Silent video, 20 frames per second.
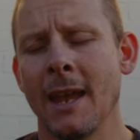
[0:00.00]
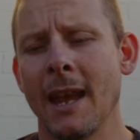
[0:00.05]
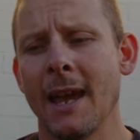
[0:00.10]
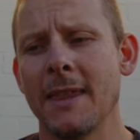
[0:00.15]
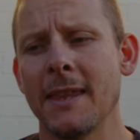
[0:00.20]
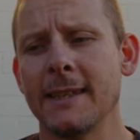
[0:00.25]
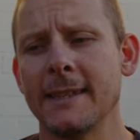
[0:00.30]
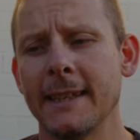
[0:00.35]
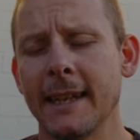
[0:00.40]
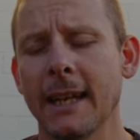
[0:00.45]

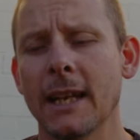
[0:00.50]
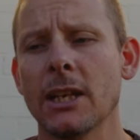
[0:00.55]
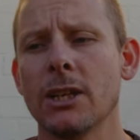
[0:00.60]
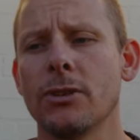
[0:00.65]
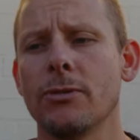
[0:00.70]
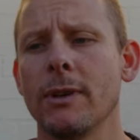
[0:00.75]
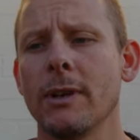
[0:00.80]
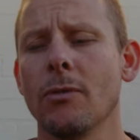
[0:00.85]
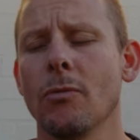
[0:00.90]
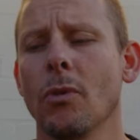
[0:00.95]
and the
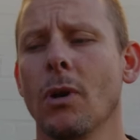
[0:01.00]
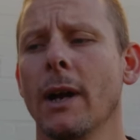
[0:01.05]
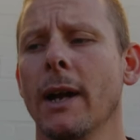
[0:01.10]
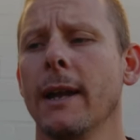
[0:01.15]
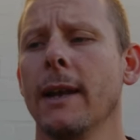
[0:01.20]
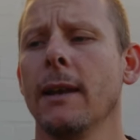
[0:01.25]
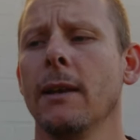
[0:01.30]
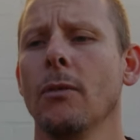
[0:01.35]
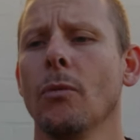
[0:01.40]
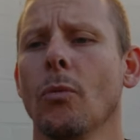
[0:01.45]
secondary
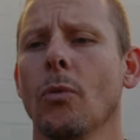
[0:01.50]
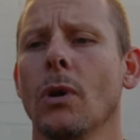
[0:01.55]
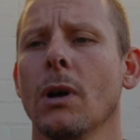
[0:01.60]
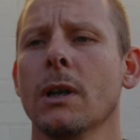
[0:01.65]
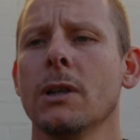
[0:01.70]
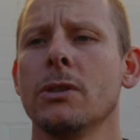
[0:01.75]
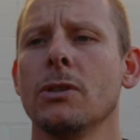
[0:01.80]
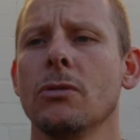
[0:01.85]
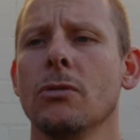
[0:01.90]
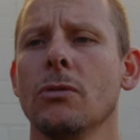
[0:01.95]
one
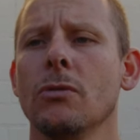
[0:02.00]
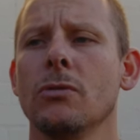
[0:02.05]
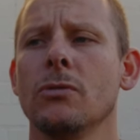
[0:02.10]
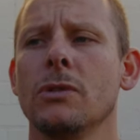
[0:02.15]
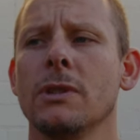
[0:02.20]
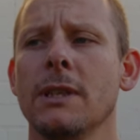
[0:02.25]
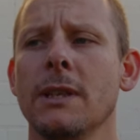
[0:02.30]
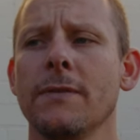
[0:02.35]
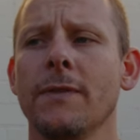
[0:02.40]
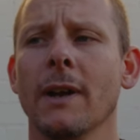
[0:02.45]
was to
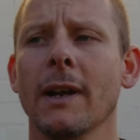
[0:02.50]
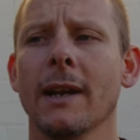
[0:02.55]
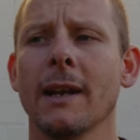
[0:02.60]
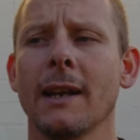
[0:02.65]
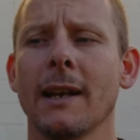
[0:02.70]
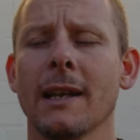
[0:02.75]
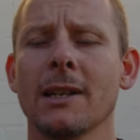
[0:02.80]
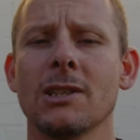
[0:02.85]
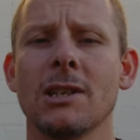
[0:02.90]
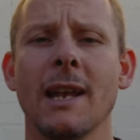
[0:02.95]
see if I
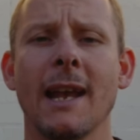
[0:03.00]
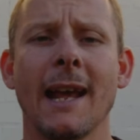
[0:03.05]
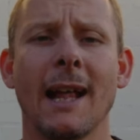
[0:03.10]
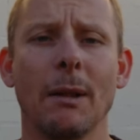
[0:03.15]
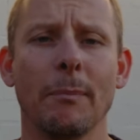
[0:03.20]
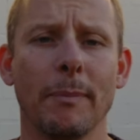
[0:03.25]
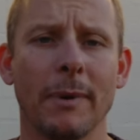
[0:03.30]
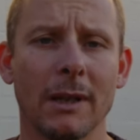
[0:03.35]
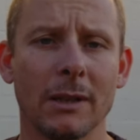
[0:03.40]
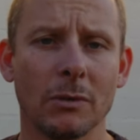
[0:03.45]
can actually
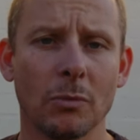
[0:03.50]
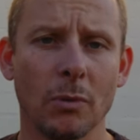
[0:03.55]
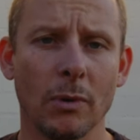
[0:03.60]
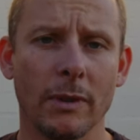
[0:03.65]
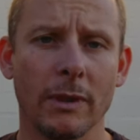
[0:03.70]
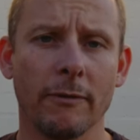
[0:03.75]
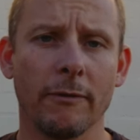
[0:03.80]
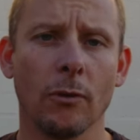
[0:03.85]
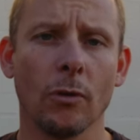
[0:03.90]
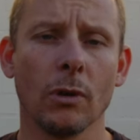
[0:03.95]
help out
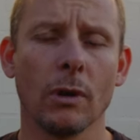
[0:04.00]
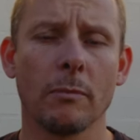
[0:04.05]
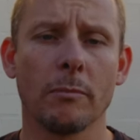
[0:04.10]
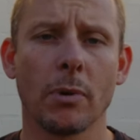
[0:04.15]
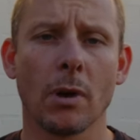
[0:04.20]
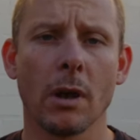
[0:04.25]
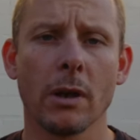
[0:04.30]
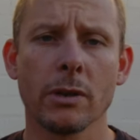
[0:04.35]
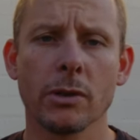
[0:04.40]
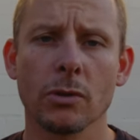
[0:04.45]
with the fallen
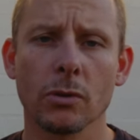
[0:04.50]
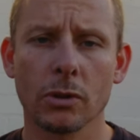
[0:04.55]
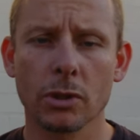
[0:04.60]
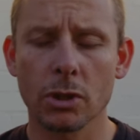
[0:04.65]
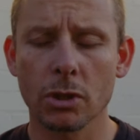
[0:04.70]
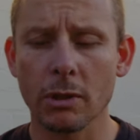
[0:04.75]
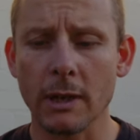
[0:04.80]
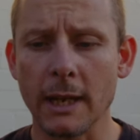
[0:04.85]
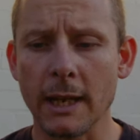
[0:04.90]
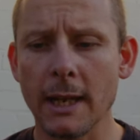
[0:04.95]
branch or
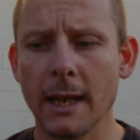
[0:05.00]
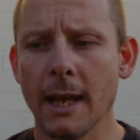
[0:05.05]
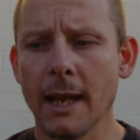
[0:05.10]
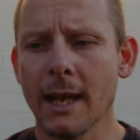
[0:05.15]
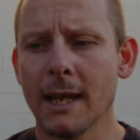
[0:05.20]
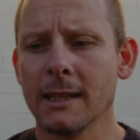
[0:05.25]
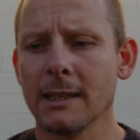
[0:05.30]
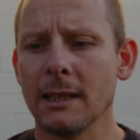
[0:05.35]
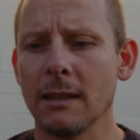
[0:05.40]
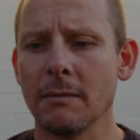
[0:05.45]
tree
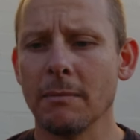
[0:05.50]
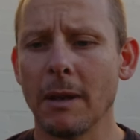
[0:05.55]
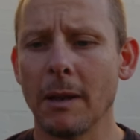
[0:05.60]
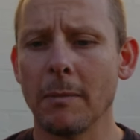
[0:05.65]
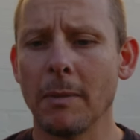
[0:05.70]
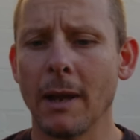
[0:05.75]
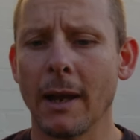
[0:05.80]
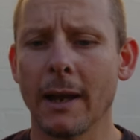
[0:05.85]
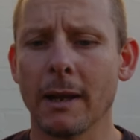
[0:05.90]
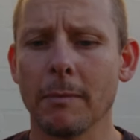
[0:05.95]
see
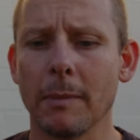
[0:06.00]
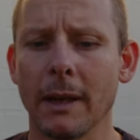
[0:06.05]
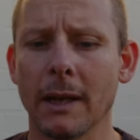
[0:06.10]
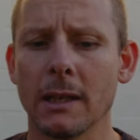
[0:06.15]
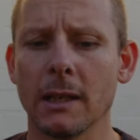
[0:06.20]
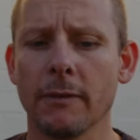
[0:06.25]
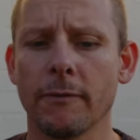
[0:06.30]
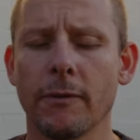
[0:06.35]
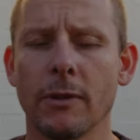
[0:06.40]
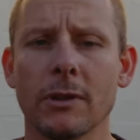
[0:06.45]
maybe I can
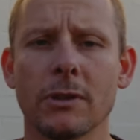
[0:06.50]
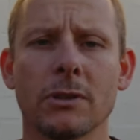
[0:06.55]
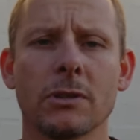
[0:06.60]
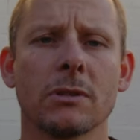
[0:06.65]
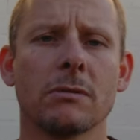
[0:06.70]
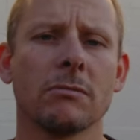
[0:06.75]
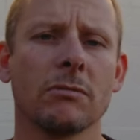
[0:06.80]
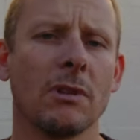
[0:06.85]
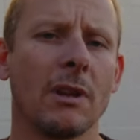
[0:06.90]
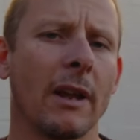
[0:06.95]
make a
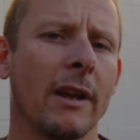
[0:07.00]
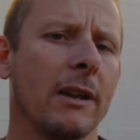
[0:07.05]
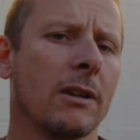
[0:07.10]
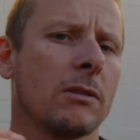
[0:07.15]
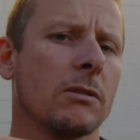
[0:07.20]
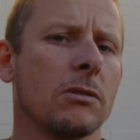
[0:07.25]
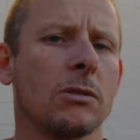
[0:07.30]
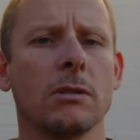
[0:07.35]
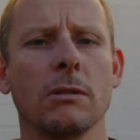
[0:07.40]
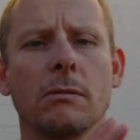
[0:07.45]
difference you know
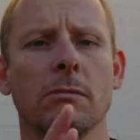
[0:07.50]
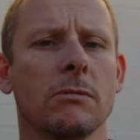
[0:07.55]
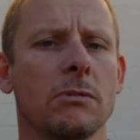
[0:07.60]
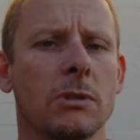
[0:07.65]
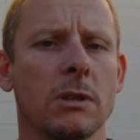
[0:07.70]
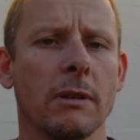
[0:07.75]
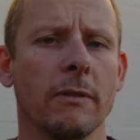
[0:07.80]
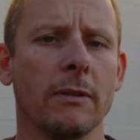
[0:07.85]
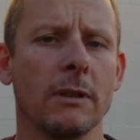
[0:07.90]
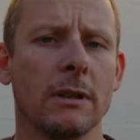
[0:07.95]
like
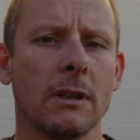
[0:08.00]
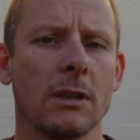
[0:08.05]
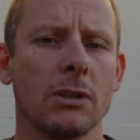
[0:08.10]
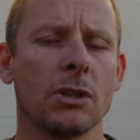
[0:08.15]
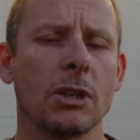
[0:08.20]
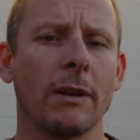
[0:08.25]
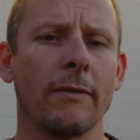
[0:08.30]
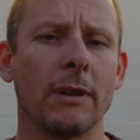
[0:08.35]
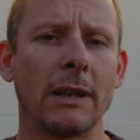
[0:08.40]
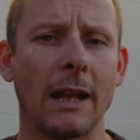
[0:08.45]
shove it
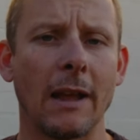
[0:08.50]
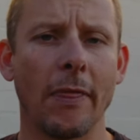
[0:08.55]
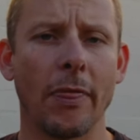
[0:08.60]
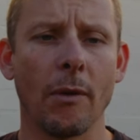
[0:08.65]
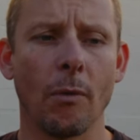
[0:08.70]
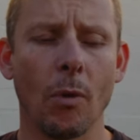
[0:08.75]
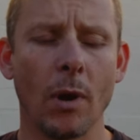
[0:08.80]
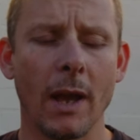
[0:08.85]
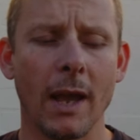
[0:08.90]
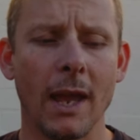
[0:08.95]
shove it
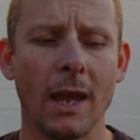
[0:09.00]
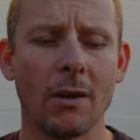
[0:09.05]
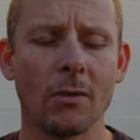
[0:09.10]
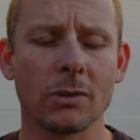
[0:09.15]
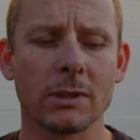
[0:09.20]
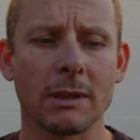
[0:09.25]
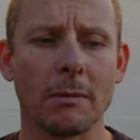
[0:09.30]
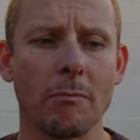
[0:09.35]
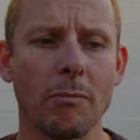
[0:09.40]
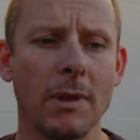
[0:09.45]
out the way
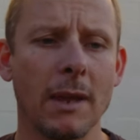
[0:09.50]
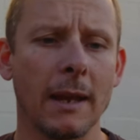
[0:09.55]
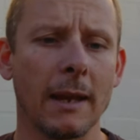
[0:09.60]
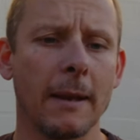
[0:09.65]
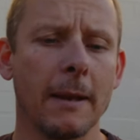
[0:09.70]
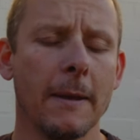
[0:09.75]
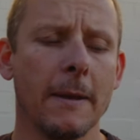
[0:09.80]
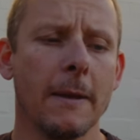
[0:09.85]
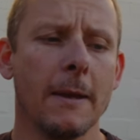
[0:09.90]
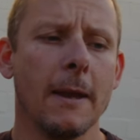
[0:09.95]
or
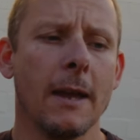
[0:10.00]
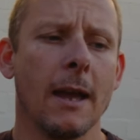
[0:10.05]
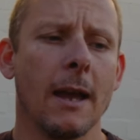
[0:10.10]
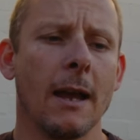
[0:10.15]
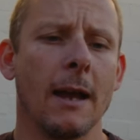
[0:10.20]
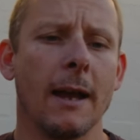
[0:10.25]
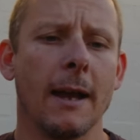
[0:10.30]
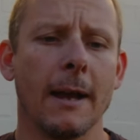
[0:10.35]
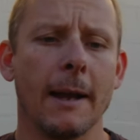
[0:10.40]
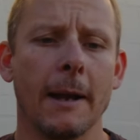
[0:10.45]
something
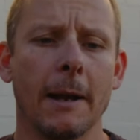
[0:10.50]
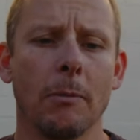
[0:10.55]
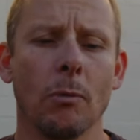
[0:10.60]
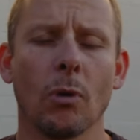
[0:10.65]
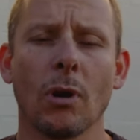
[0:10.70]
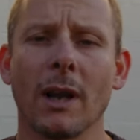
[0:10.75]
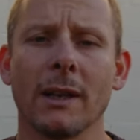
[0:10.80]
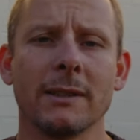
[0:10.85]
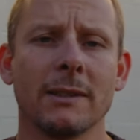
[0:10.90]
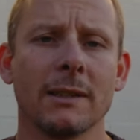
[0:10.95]
uh,
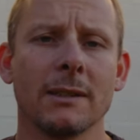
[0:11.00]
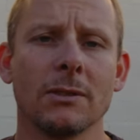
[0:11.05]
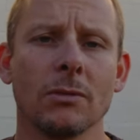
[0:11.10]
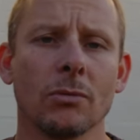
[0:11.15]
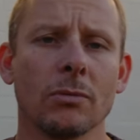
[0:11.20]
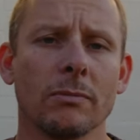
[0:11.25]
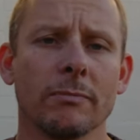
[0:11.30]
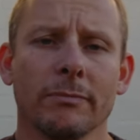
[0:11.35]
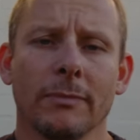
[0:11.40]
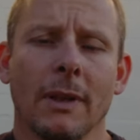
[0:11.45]
or cut it
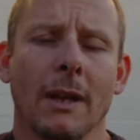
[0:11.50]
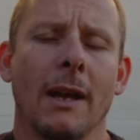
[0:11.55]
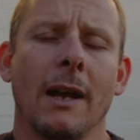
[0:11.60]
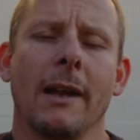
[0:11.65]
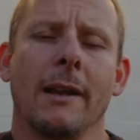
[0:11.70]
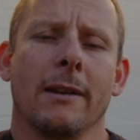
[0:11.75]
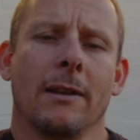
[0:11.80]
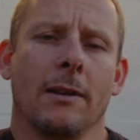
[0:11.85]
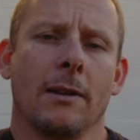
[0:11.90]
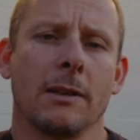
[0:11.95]
or
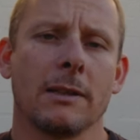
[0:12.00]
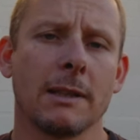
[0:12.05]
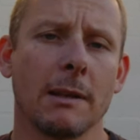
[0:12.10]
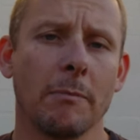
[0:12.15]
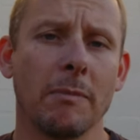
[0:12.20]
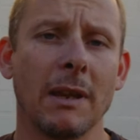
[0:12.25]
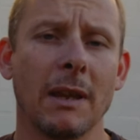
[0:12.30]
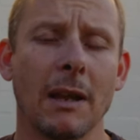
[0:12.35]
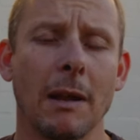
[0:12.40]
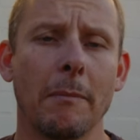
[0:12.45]
uh,
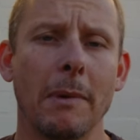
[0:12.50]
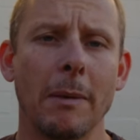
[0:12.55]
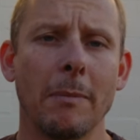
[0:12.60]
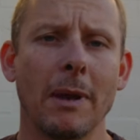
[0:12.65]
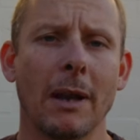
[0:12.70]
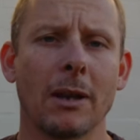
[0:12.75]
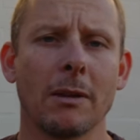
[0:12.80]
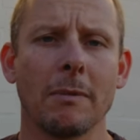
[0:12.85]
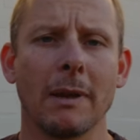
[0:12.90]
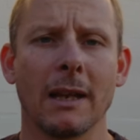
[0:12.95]
something uh,
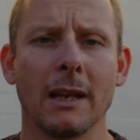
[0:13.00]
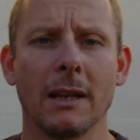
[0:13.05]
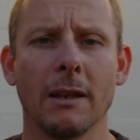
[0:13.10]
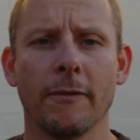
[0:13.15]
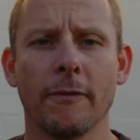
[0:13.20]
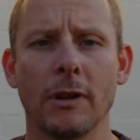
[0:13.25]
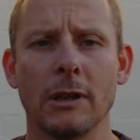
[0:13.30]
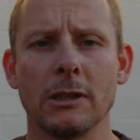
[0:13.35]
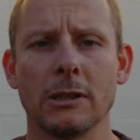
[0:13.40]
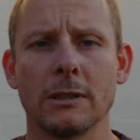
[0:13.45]
maybe I can make a
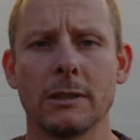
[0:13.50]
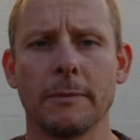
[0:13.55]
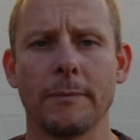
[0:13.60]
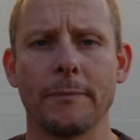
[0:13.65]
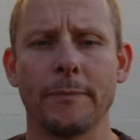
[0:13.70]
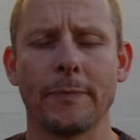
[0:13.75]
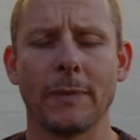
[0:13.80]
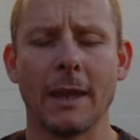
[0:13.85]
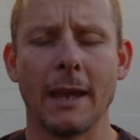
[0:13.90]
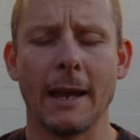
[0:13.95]
difference
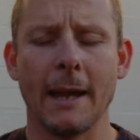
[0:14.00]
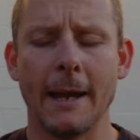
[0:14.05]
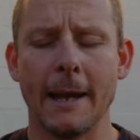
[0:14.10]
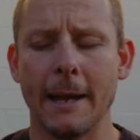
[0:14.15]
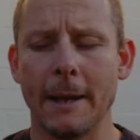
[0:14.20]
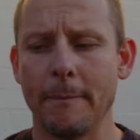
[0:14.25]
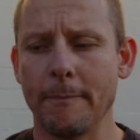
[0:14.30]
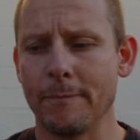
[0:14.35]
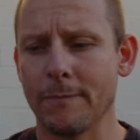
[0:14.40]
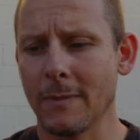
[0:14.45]

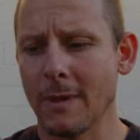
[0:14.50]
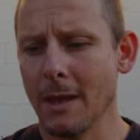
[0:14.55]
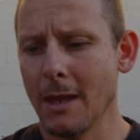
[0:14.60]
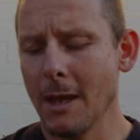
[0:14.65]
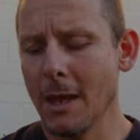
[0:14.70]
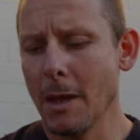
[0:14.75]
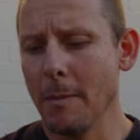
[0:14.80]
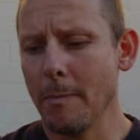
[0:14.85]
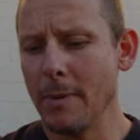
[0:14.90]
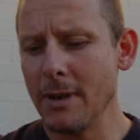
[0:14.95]
um,
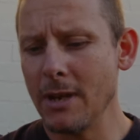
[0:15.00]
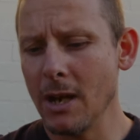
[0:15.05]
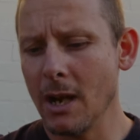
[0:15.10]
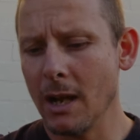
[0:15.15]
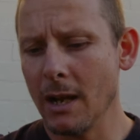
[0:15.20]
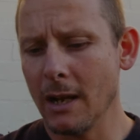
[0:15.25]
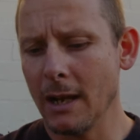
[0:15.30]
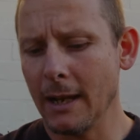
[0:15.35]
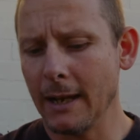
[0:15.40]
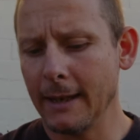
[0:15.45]
but
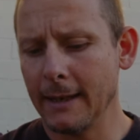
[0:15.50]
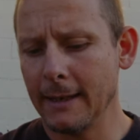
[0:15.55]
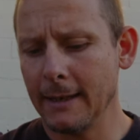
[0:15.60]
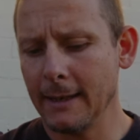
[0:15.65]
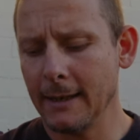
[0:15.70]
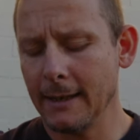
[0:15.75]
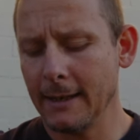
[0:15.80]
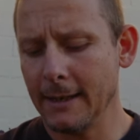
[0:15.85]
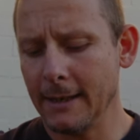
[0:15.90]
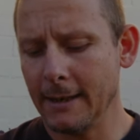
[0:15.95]
yeah,
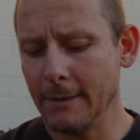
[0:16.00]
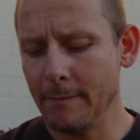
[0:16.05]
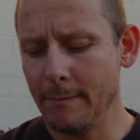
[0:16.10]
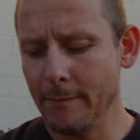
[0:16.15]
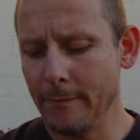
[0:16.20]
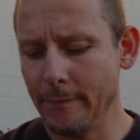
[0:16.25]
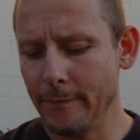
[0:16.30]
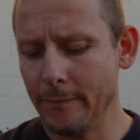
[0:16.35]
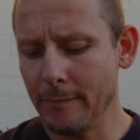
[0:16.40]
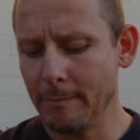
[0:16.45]
like,
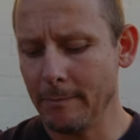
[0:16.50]
um,